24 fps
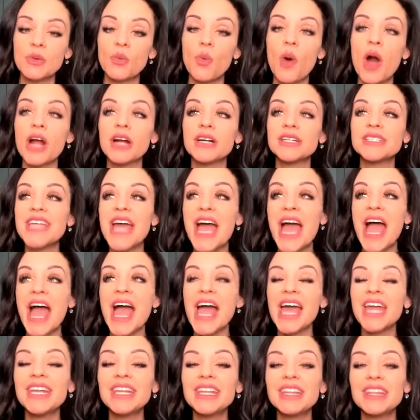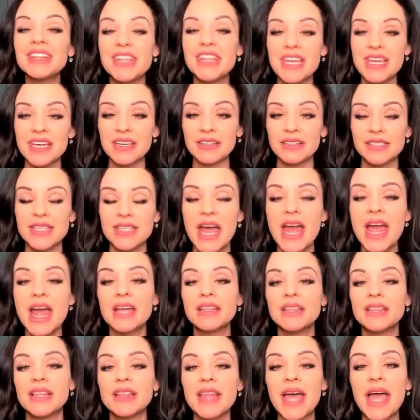What are 10 things
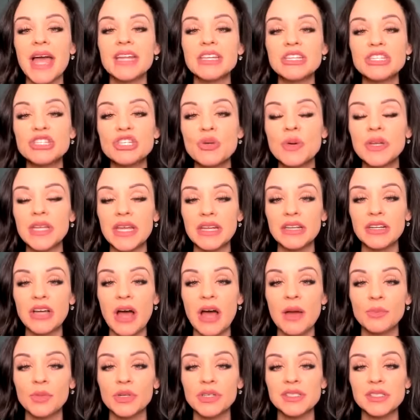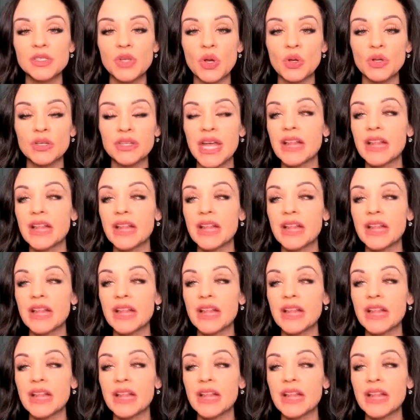that landed you an income result,